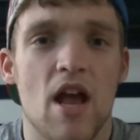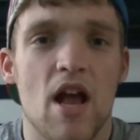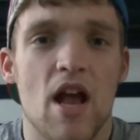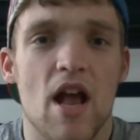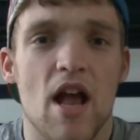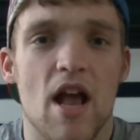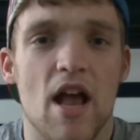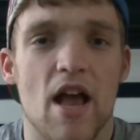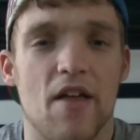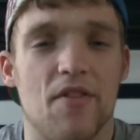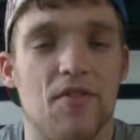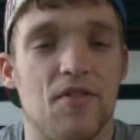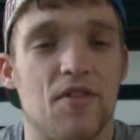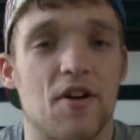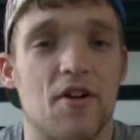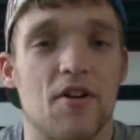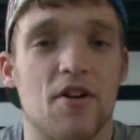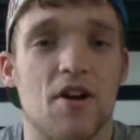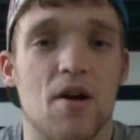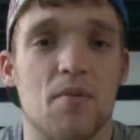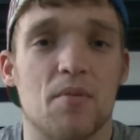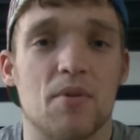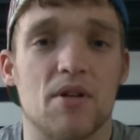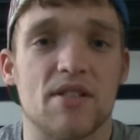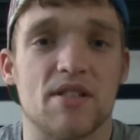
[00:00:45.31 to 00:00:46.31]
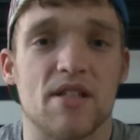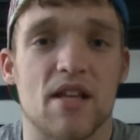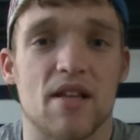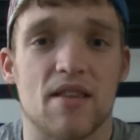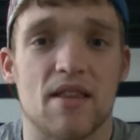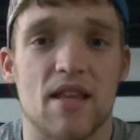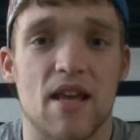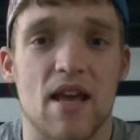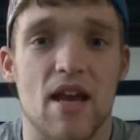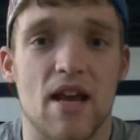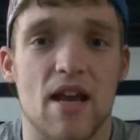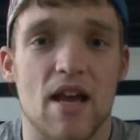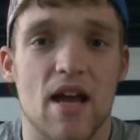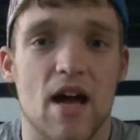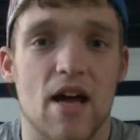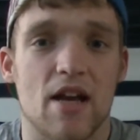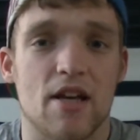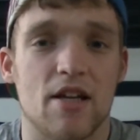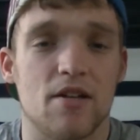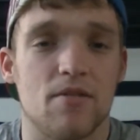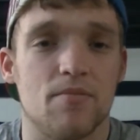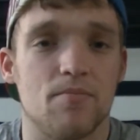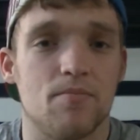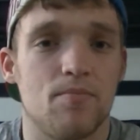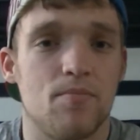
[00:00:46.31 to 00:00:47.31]
their numbers that they kind
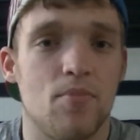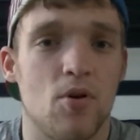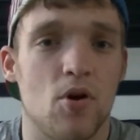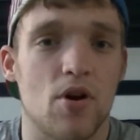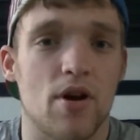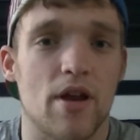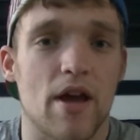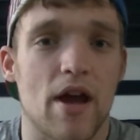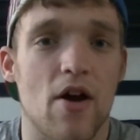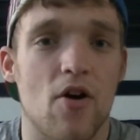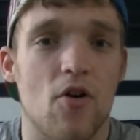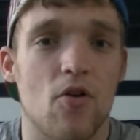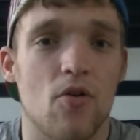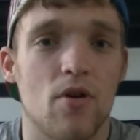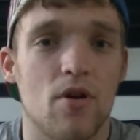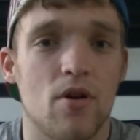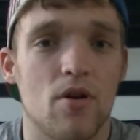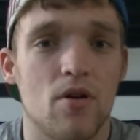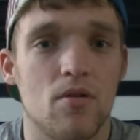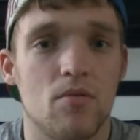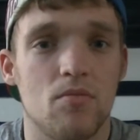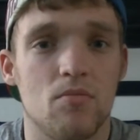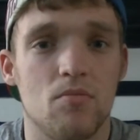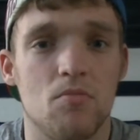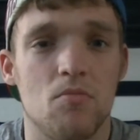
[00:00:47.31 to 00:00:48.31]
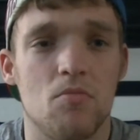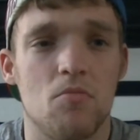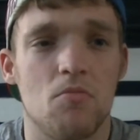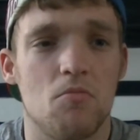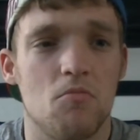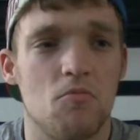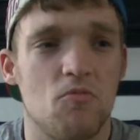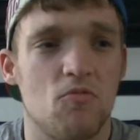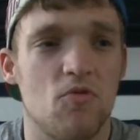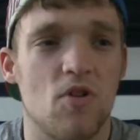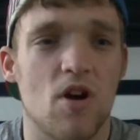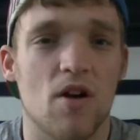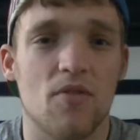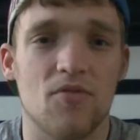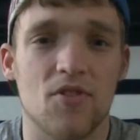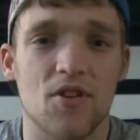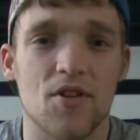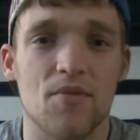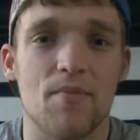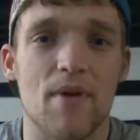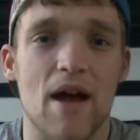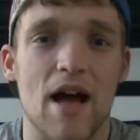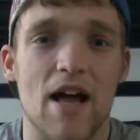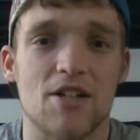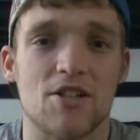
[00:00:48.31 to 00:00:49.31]
of put out
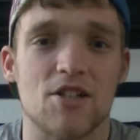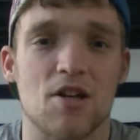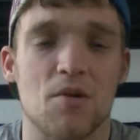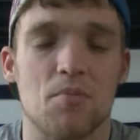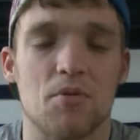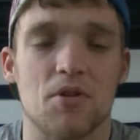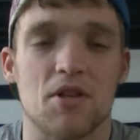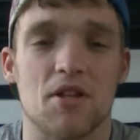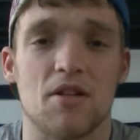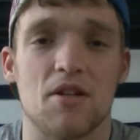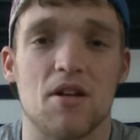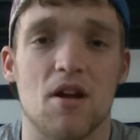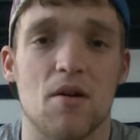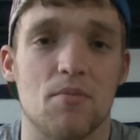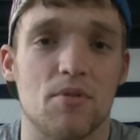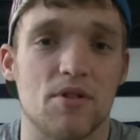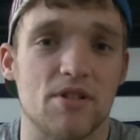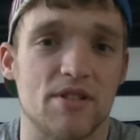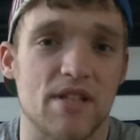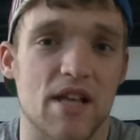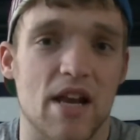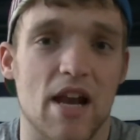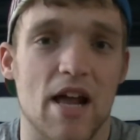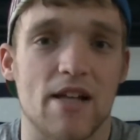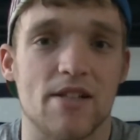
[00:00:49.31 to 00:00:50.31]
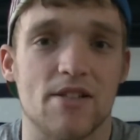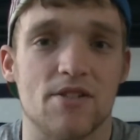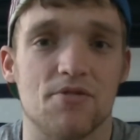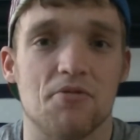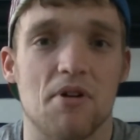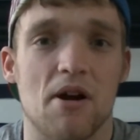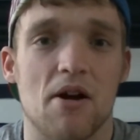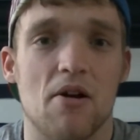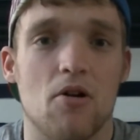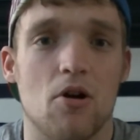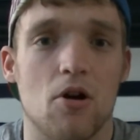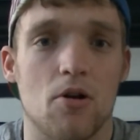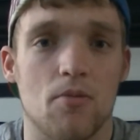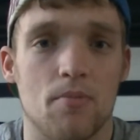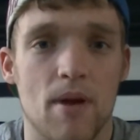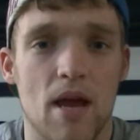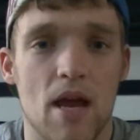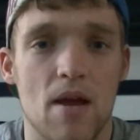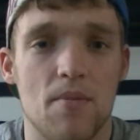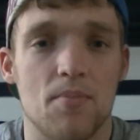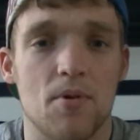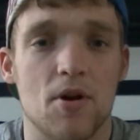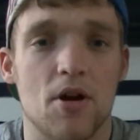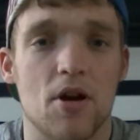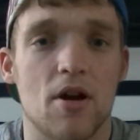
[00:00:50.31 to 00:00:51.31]
roughly match up with the numbers that I do out on
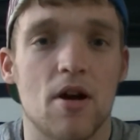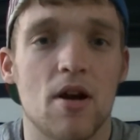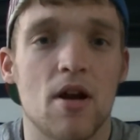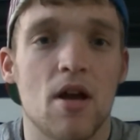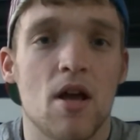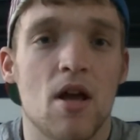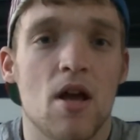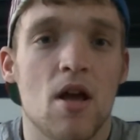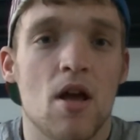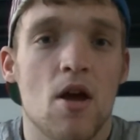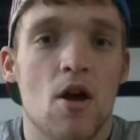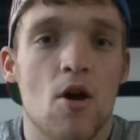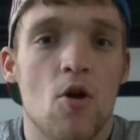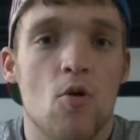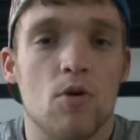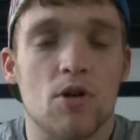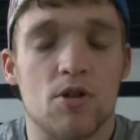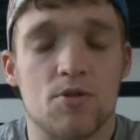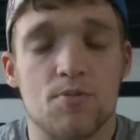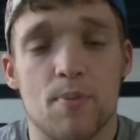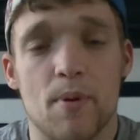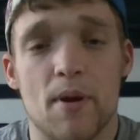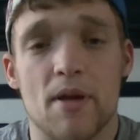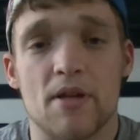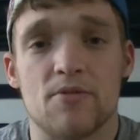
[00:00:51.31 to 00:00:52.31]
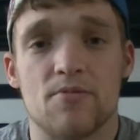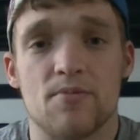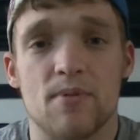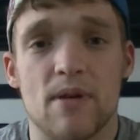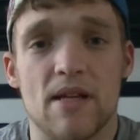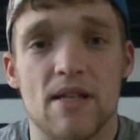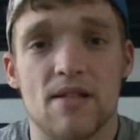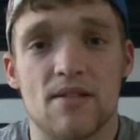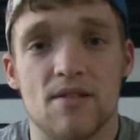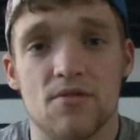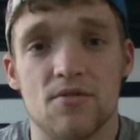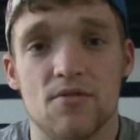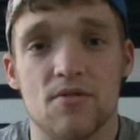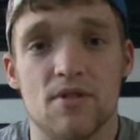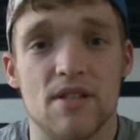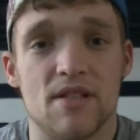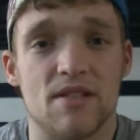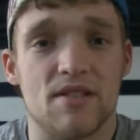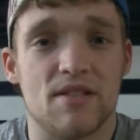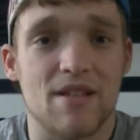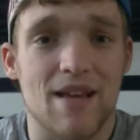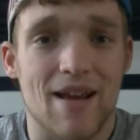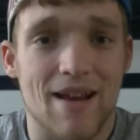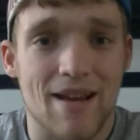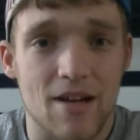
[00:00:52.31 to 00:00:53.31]
paper, which brings me to the
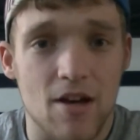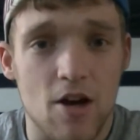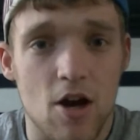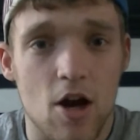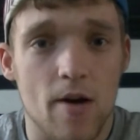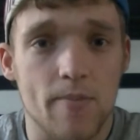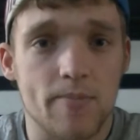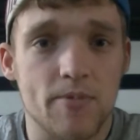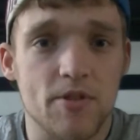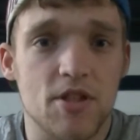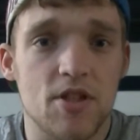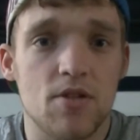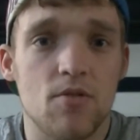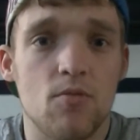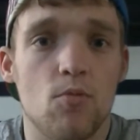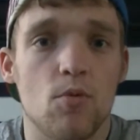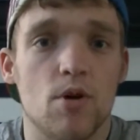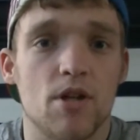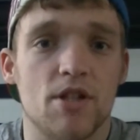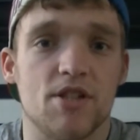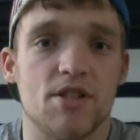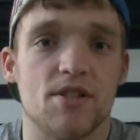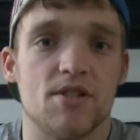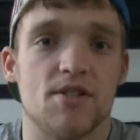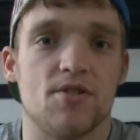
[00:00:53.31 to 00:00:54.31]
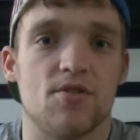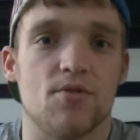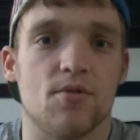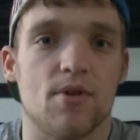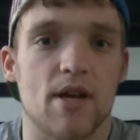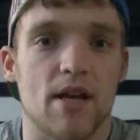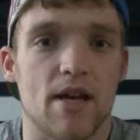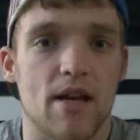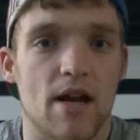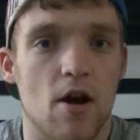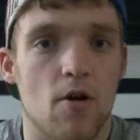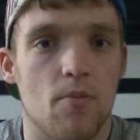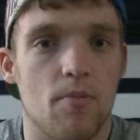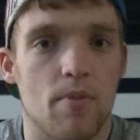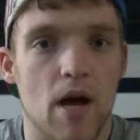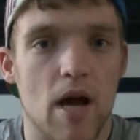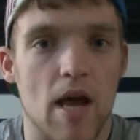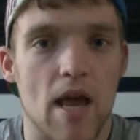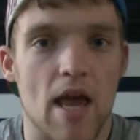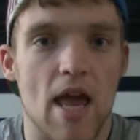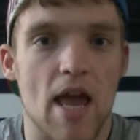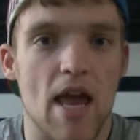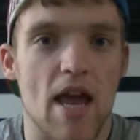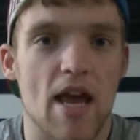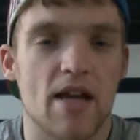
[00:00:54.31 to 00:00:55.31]
second option, which is doing it out by
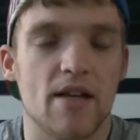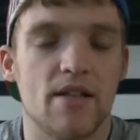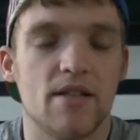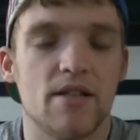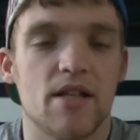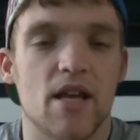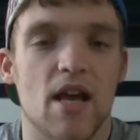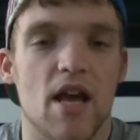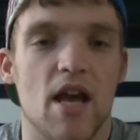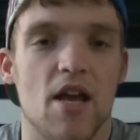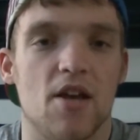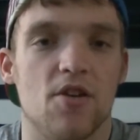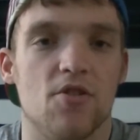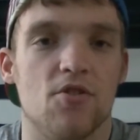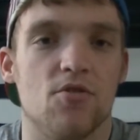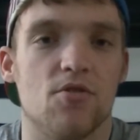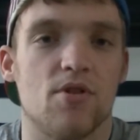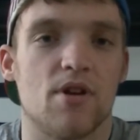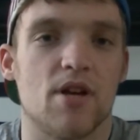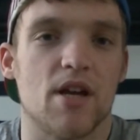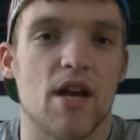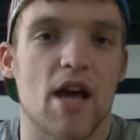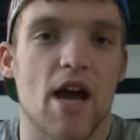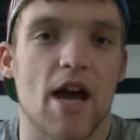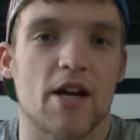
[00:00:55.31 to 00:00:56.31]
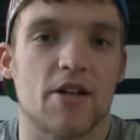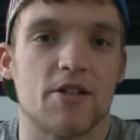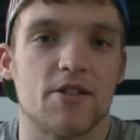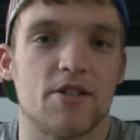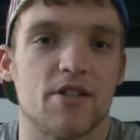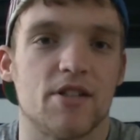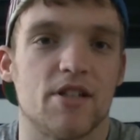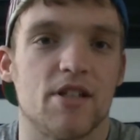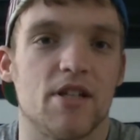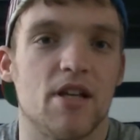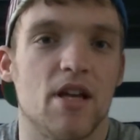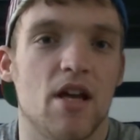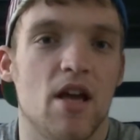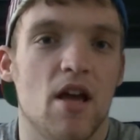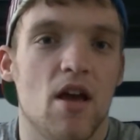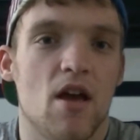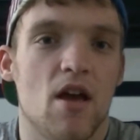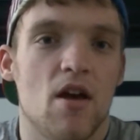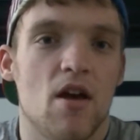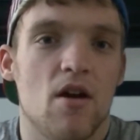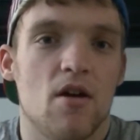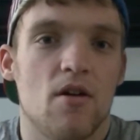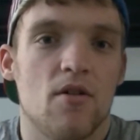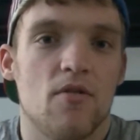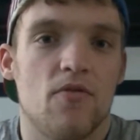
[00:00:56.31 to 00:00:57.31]
hand, and you can actually
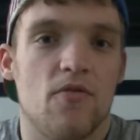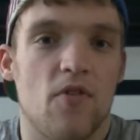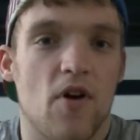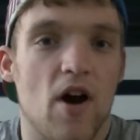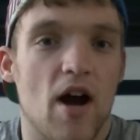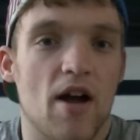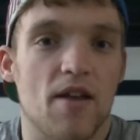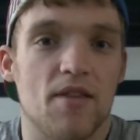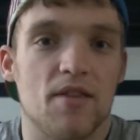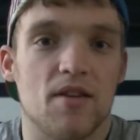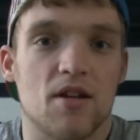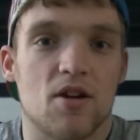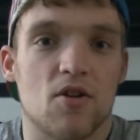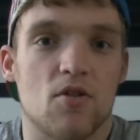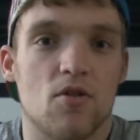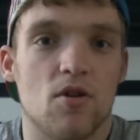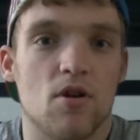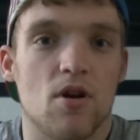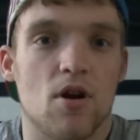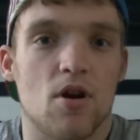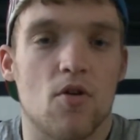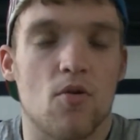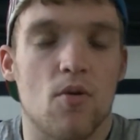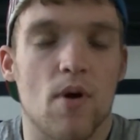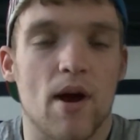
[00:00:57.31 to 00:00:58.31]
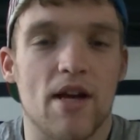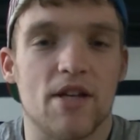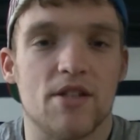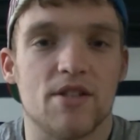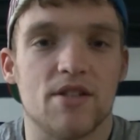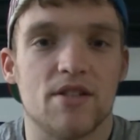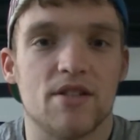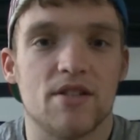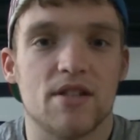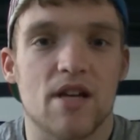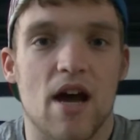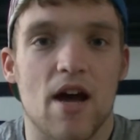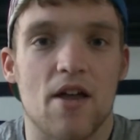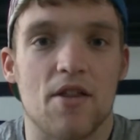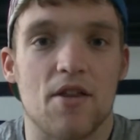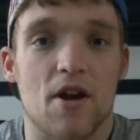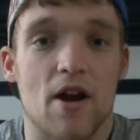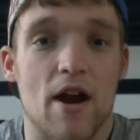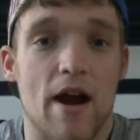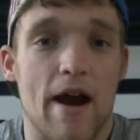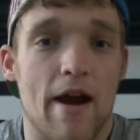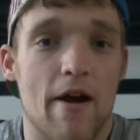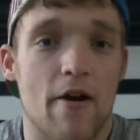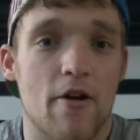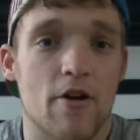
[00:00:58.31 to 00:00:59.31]
find the equations, either
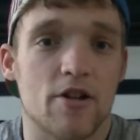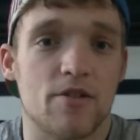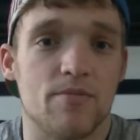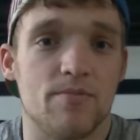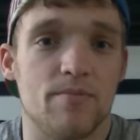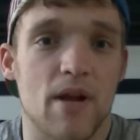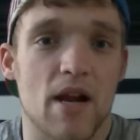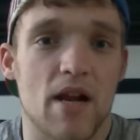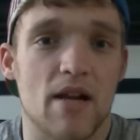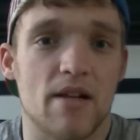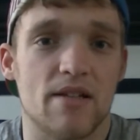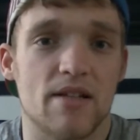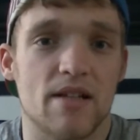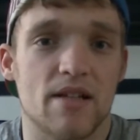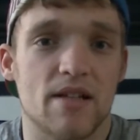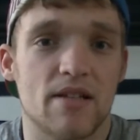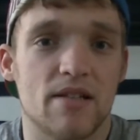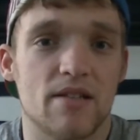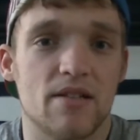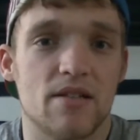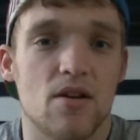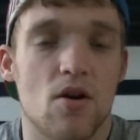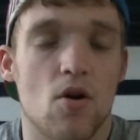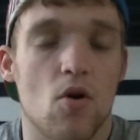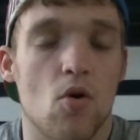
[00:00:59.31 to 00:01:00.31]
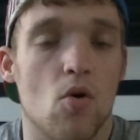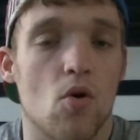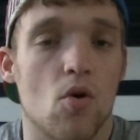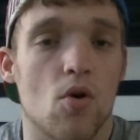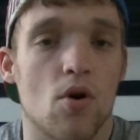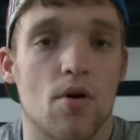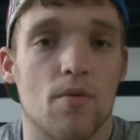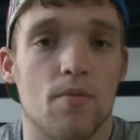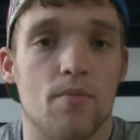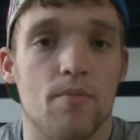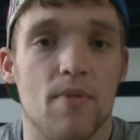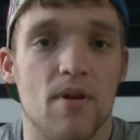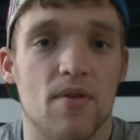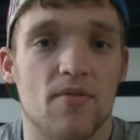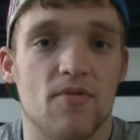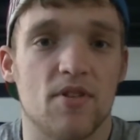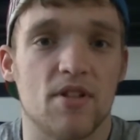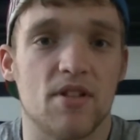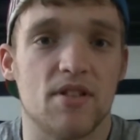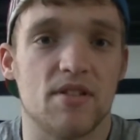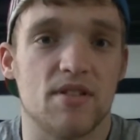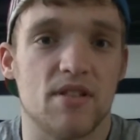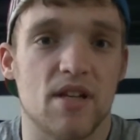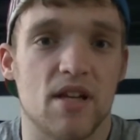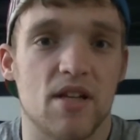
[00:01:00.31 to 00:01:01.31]
Harris-Benedict or
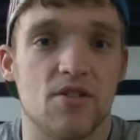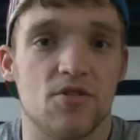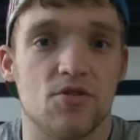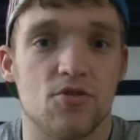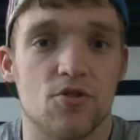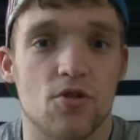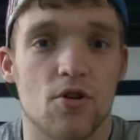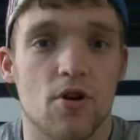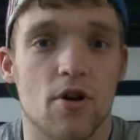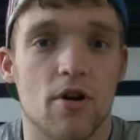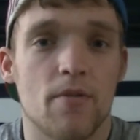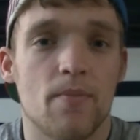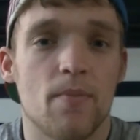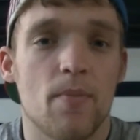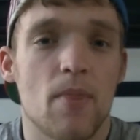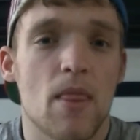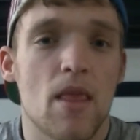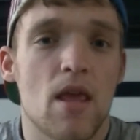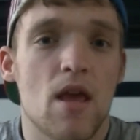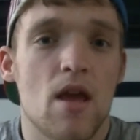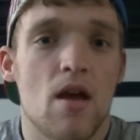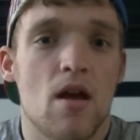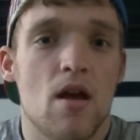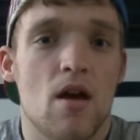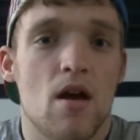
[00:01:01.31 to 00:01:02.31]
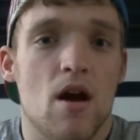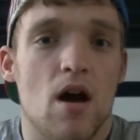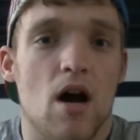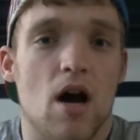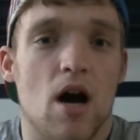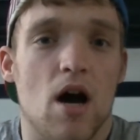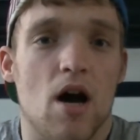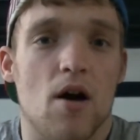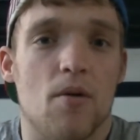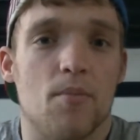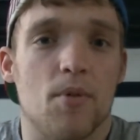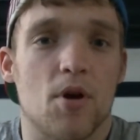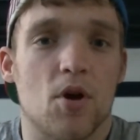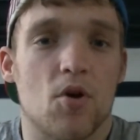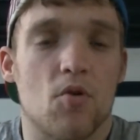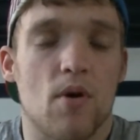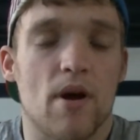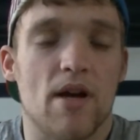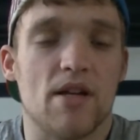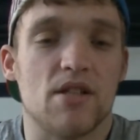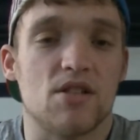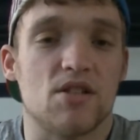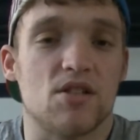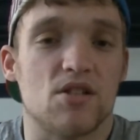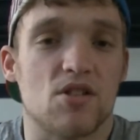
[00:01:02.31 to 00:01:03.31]
Mifflin-St. Jeor
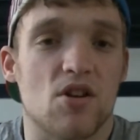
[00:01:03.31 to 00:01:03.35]
equations